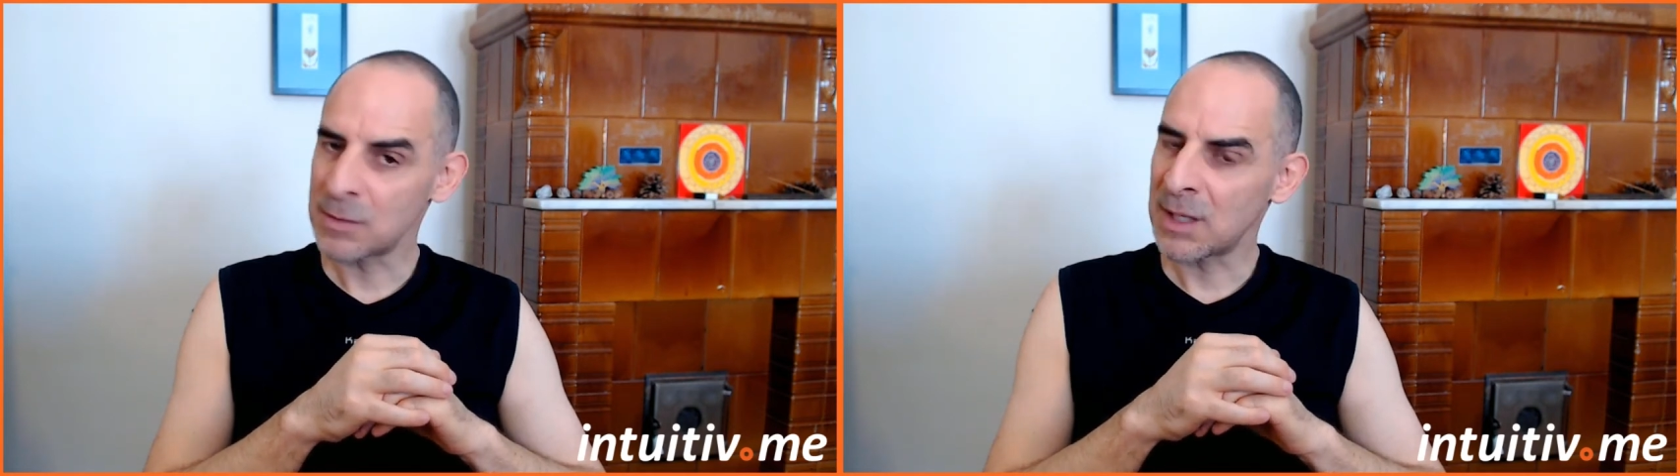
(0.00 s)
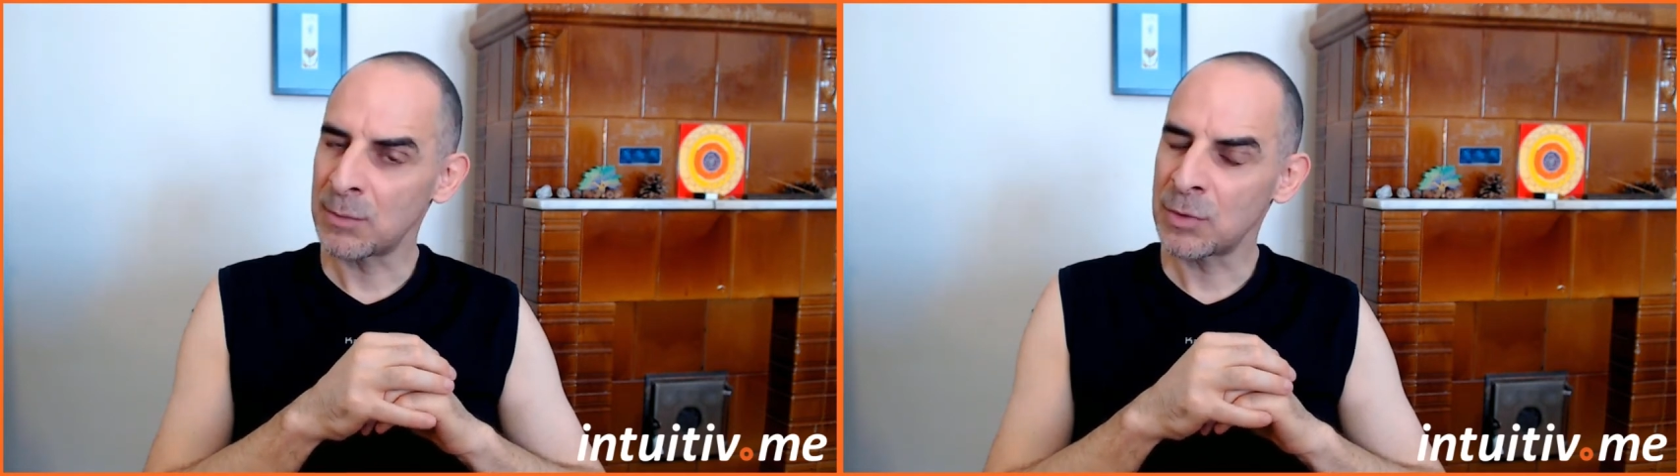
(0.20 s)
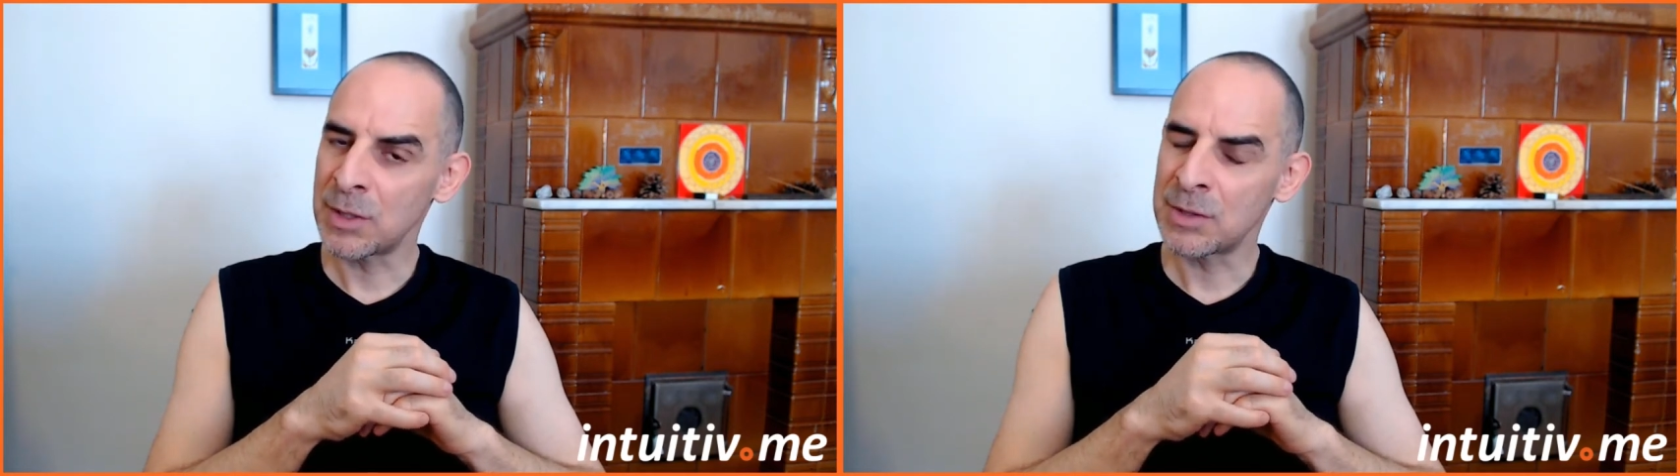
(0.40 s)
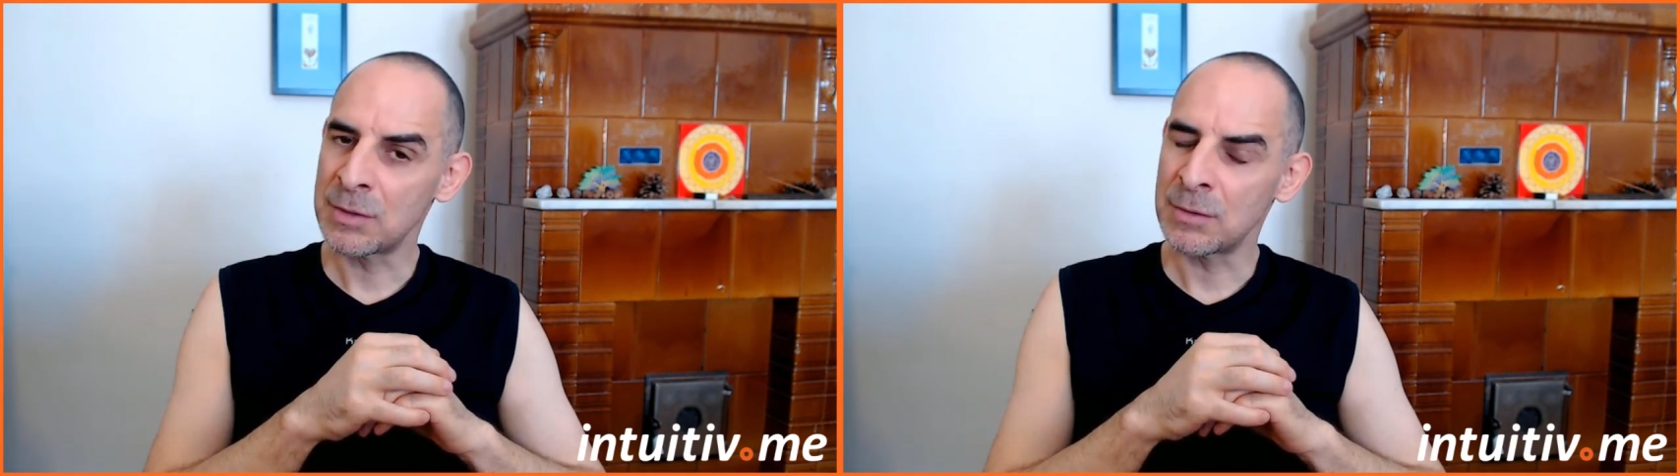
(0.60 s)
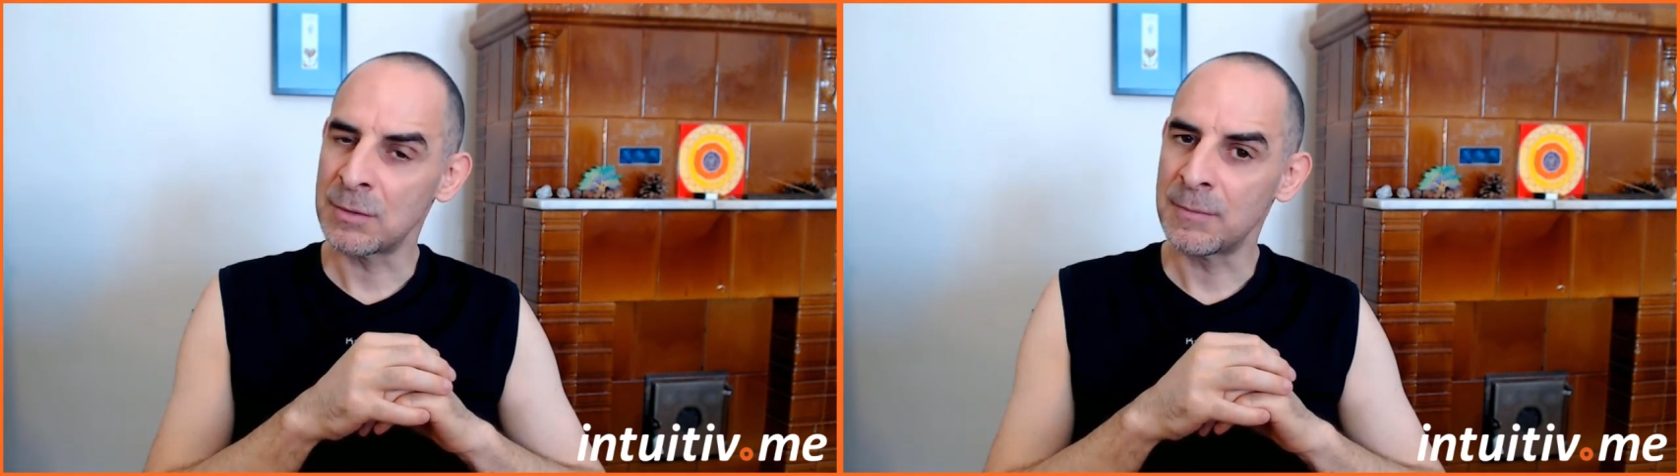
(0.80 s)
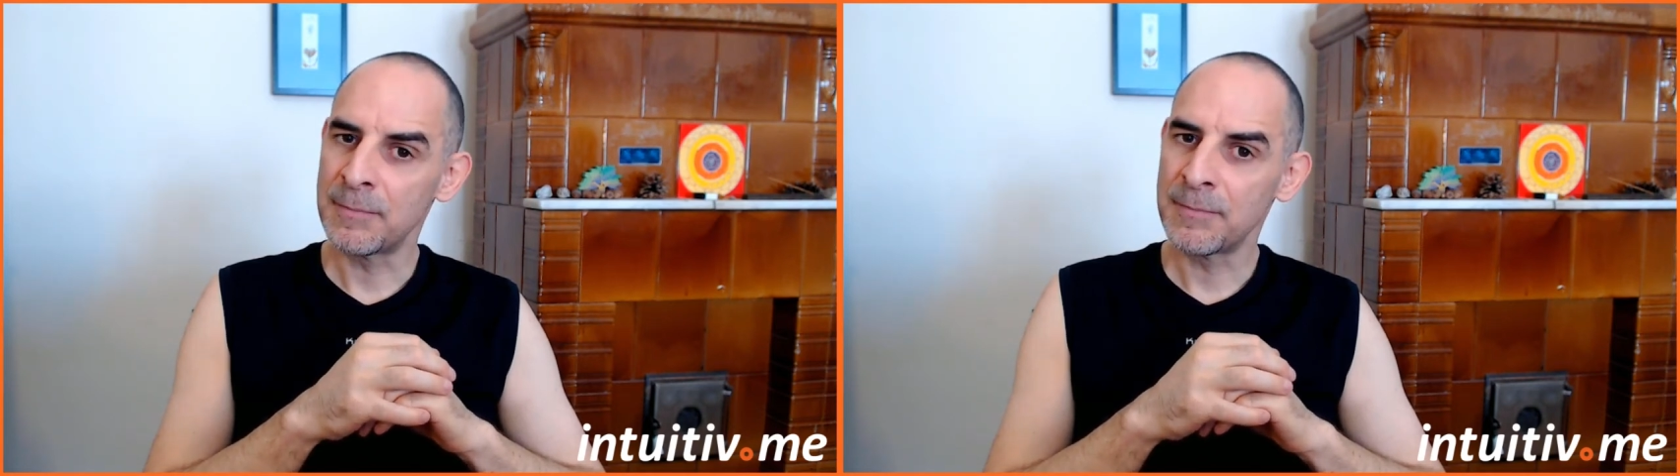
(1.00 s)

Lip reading: what I'm doing too.